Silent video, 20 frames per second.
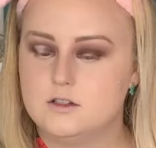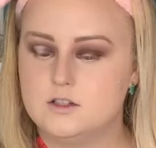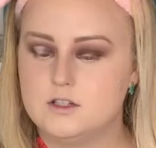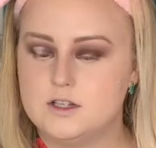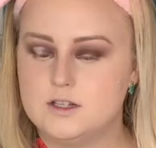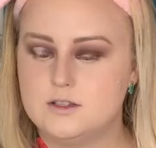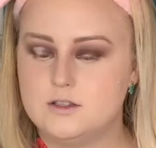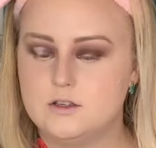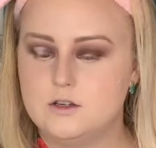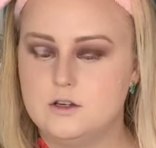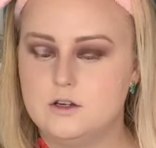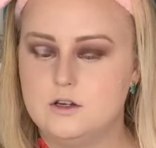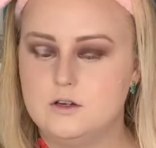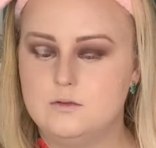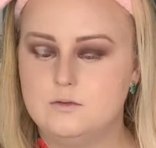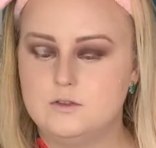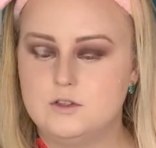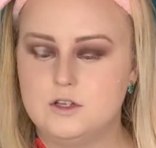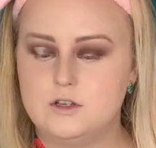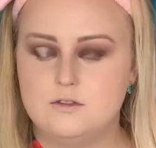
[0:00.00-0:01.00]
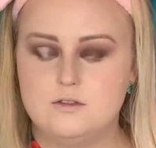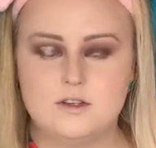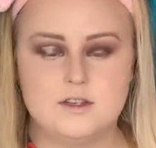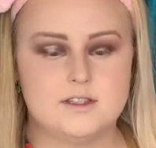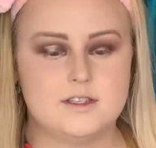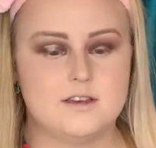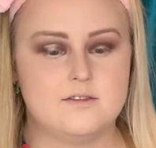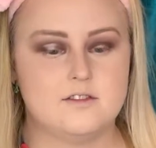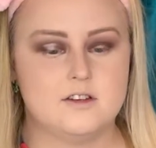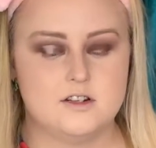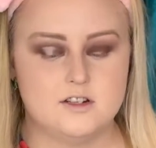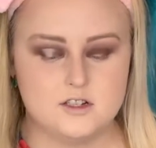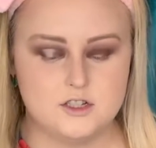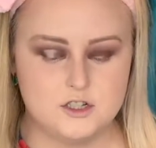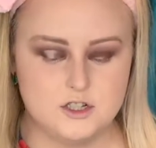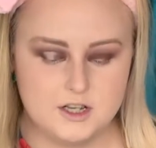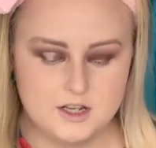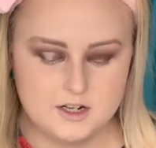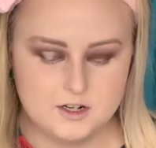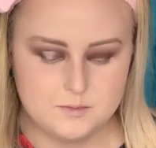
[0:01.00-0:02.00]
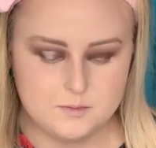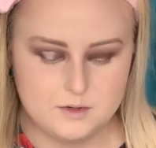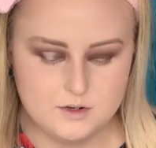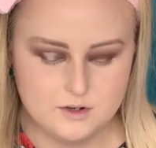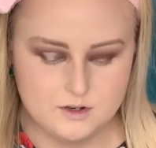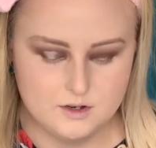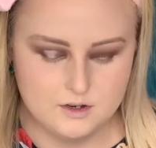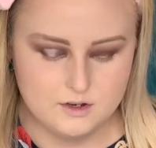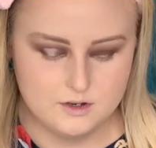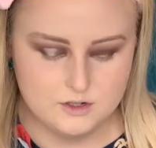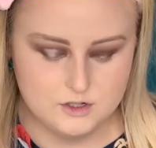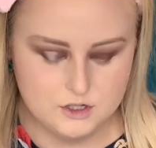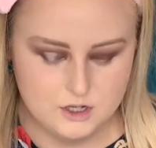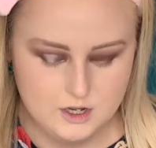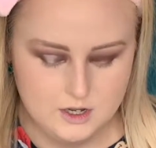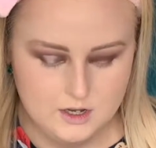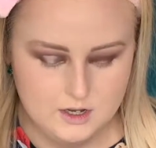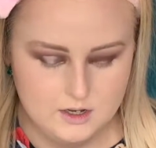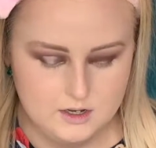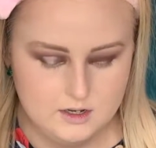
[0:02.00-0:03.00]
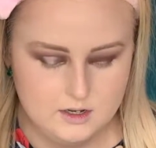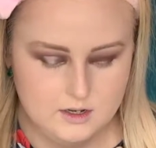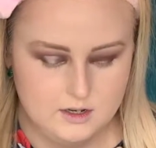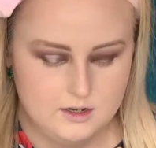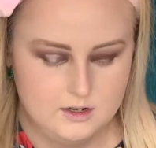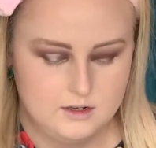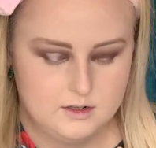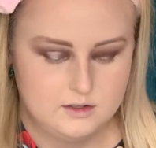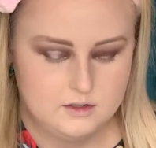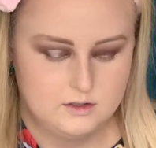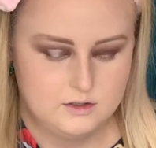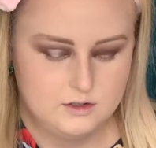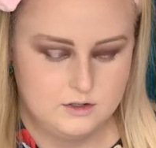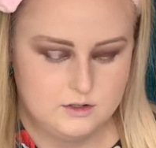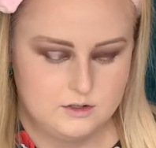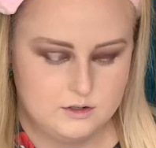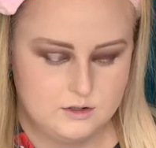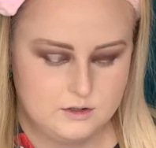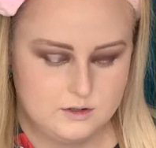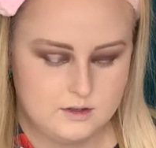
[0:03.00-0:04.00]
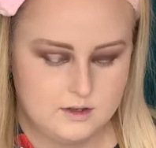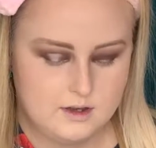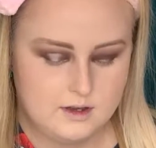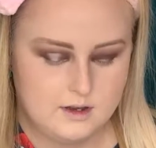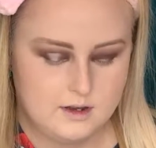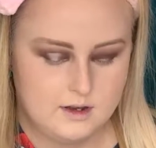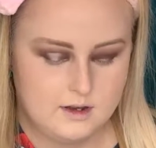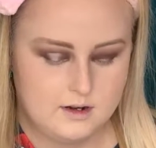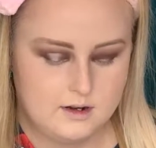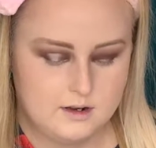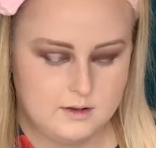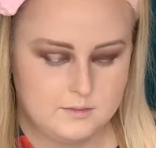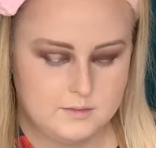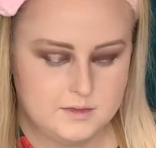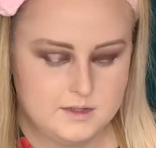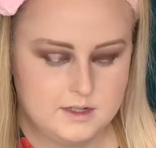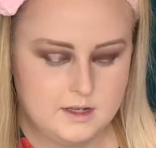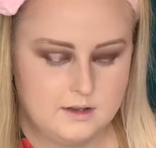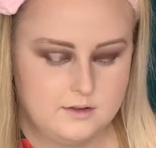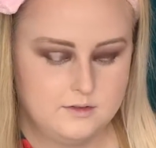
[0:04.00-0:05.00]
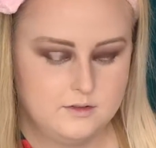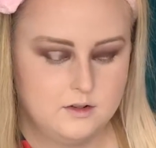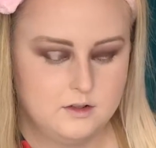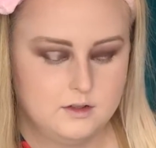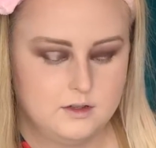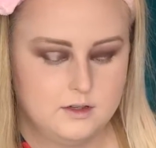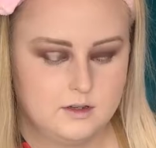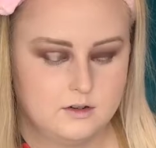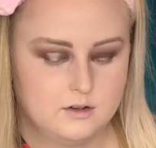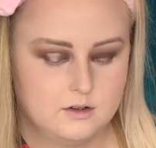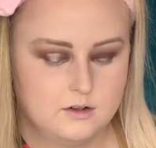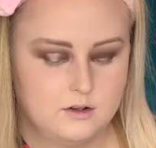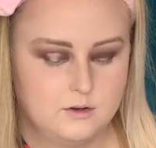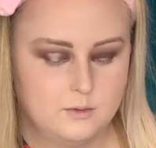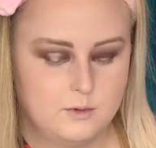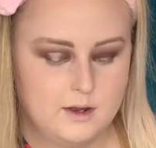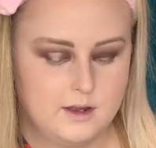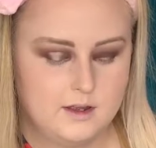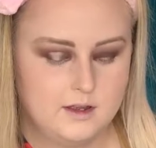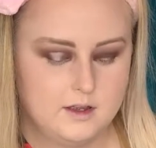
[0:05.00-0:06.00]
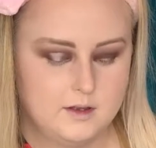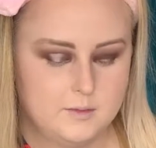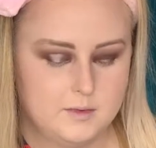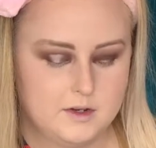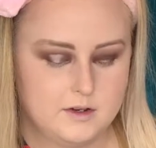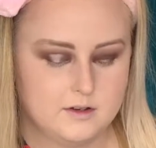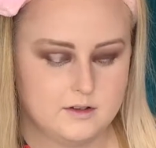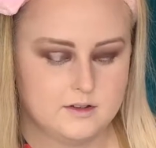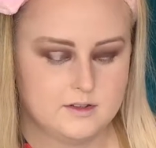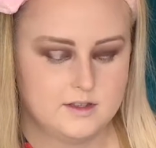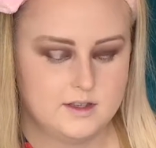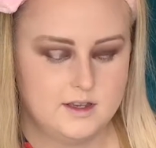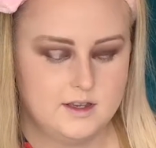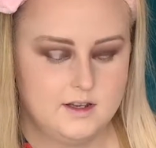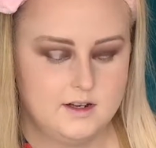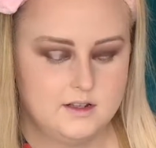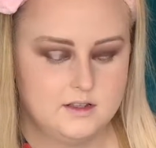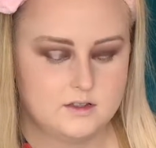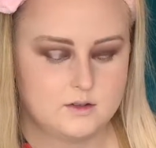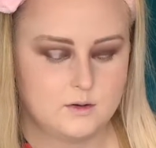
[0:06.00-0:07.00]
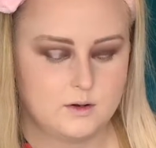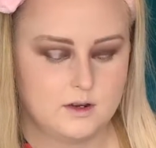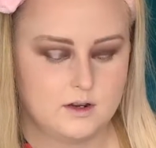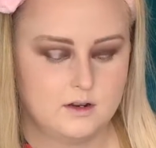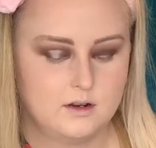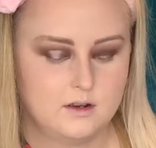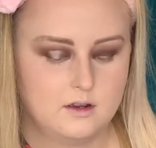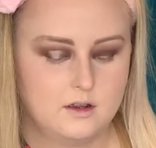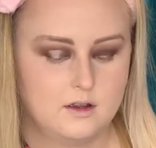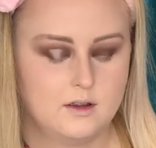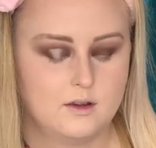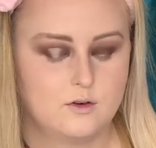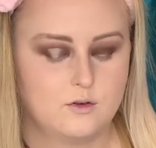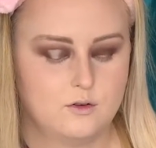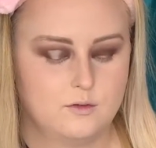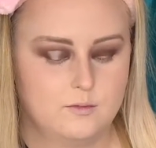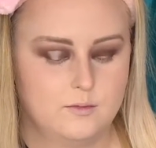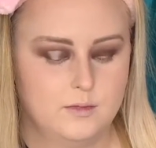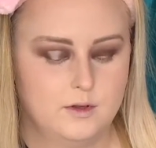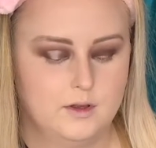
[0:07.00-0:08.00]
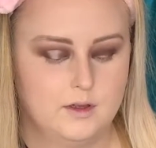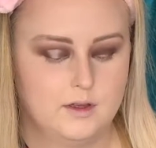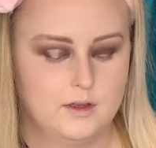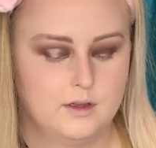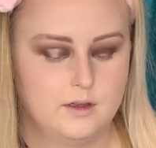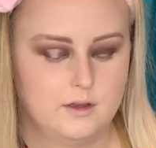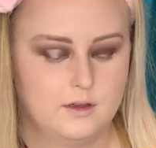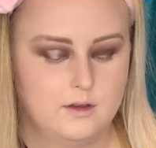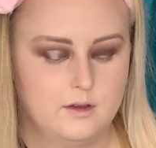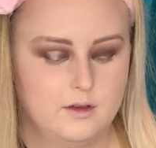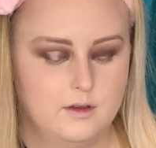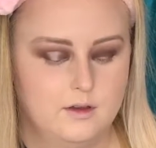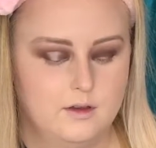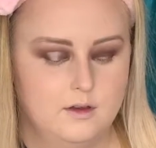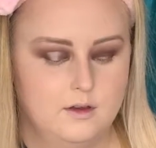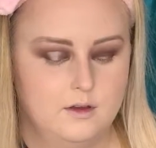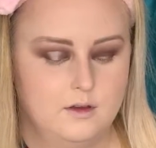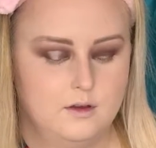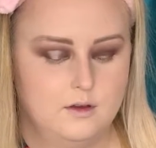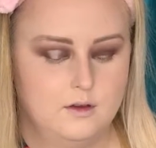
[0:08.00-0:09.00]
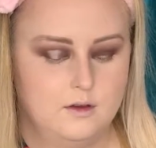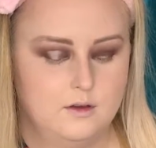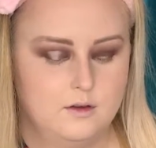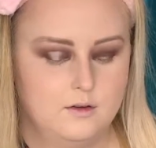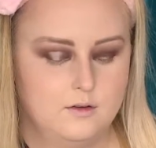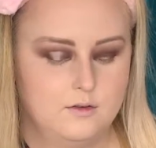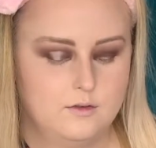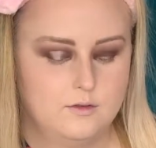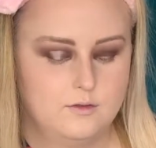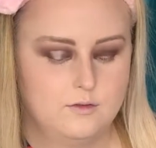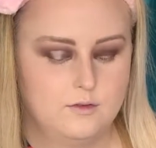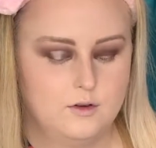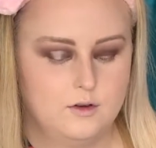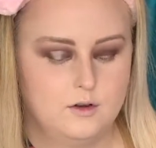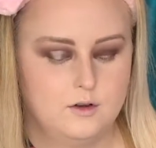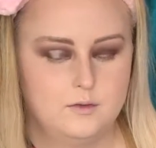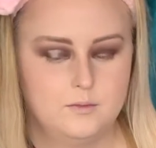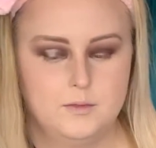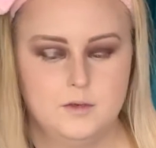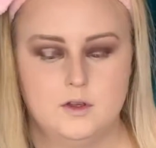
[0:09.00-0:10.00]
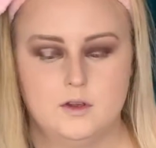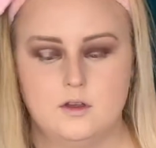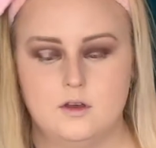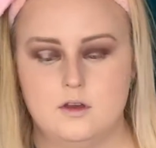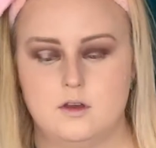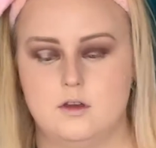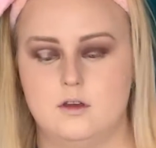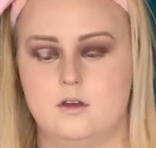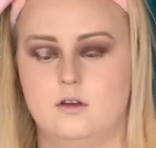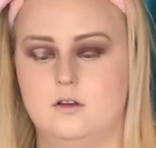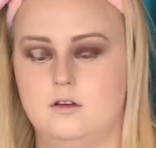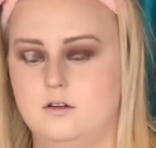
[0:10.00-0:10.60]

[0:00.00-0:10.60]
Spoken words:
Gesso 237 shader brush to do that, and I'm definitely going to wet it because it is quite a crumbly formula.